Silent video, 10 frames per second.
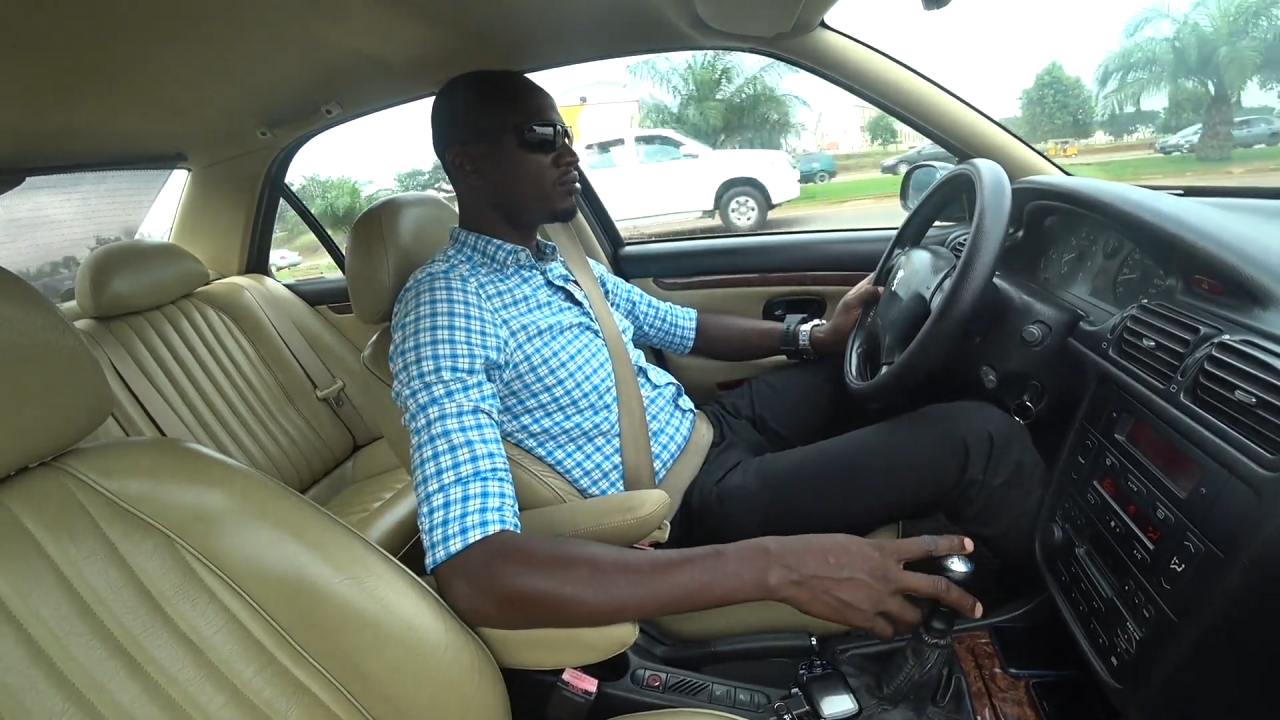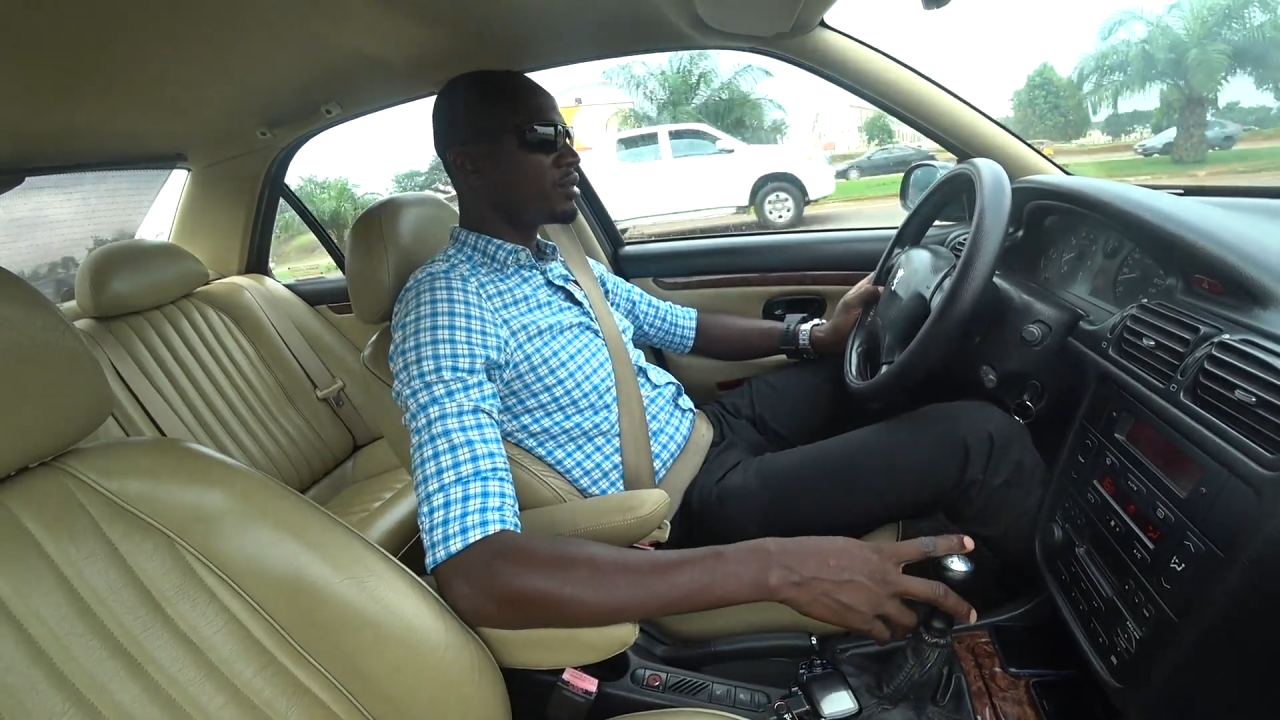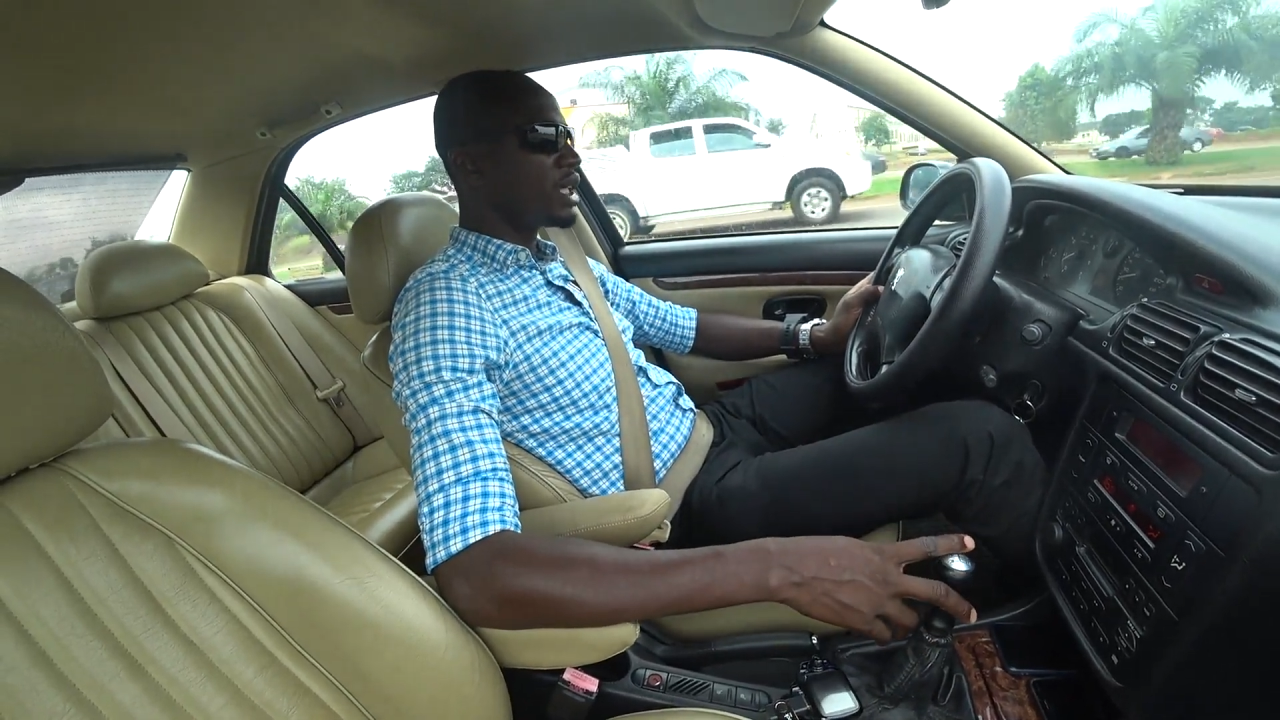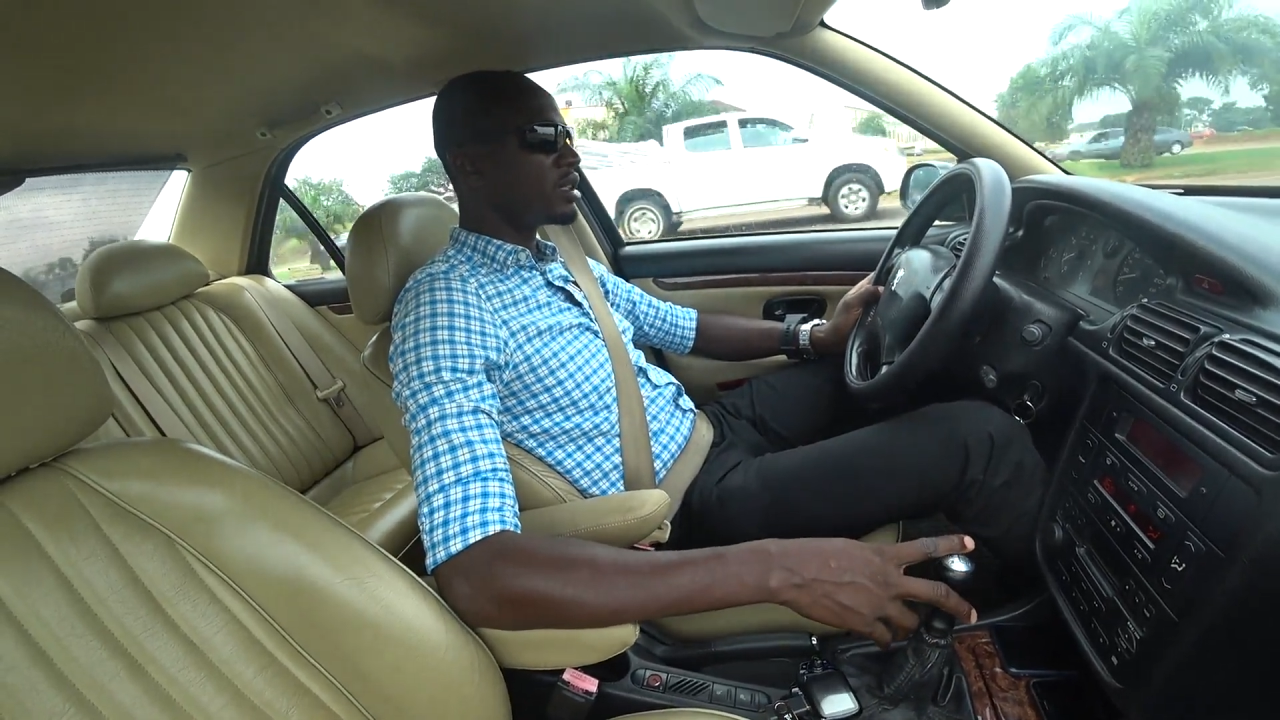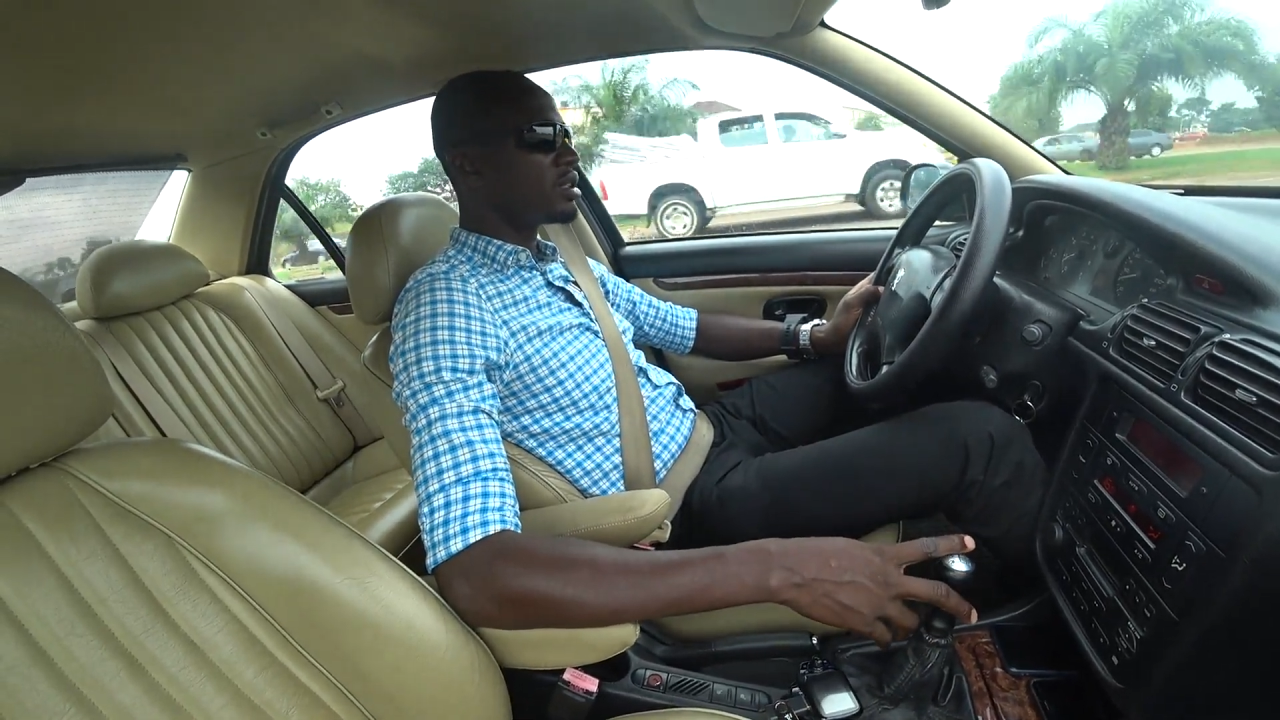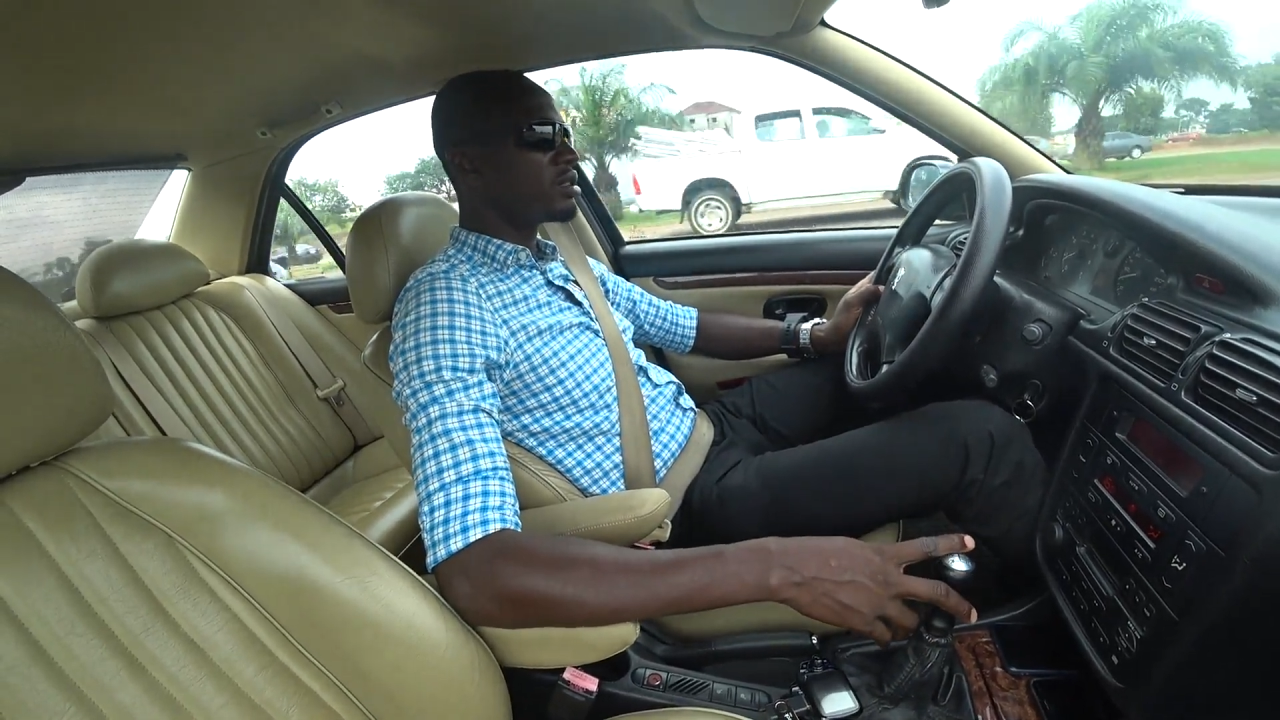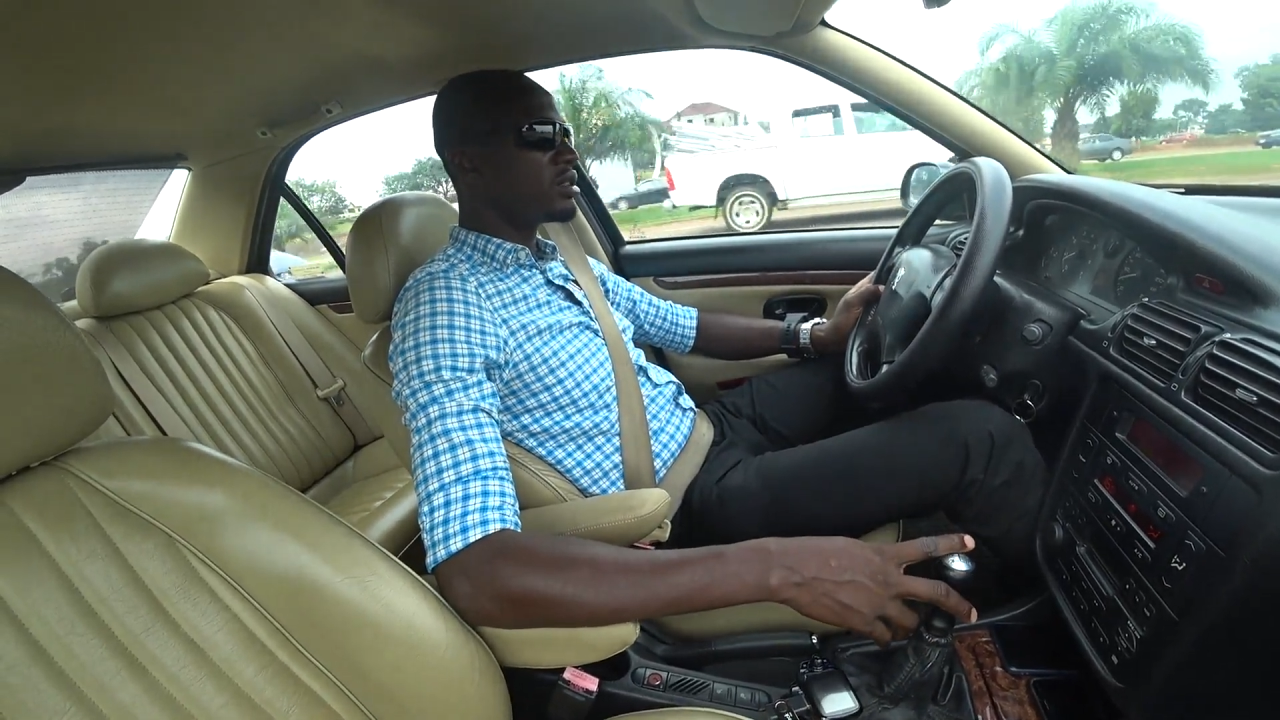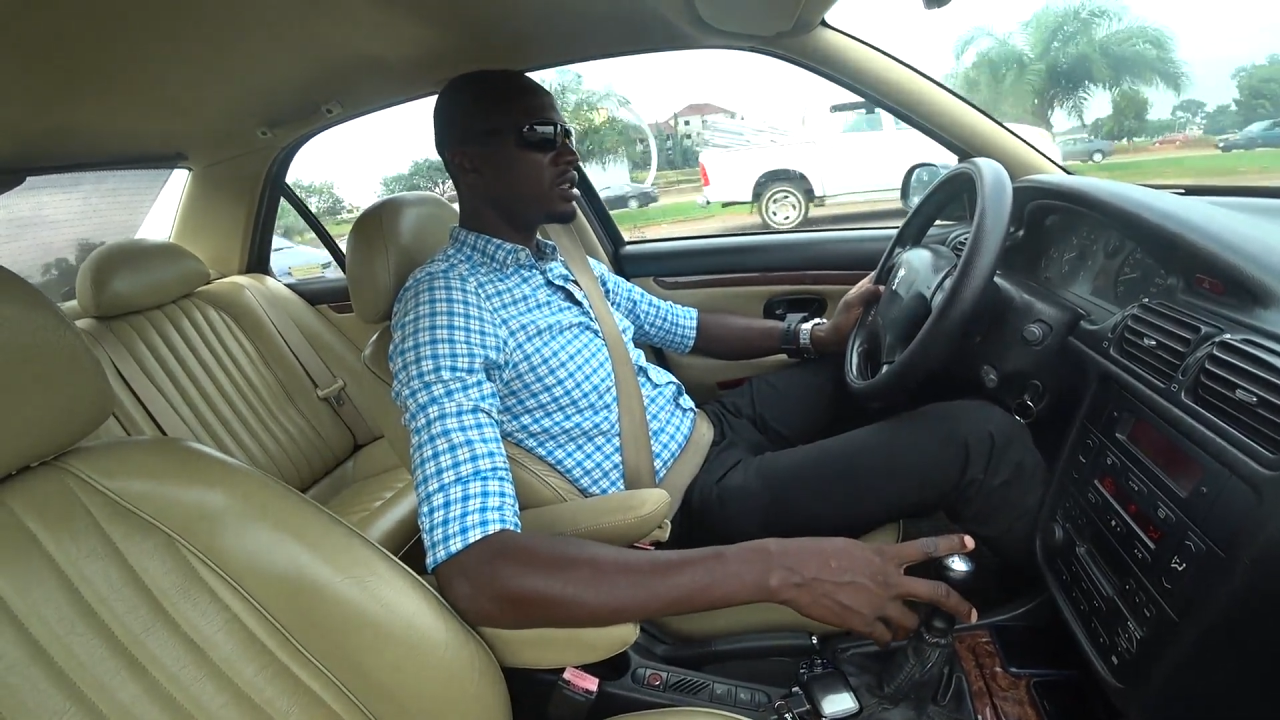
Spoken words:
Yes,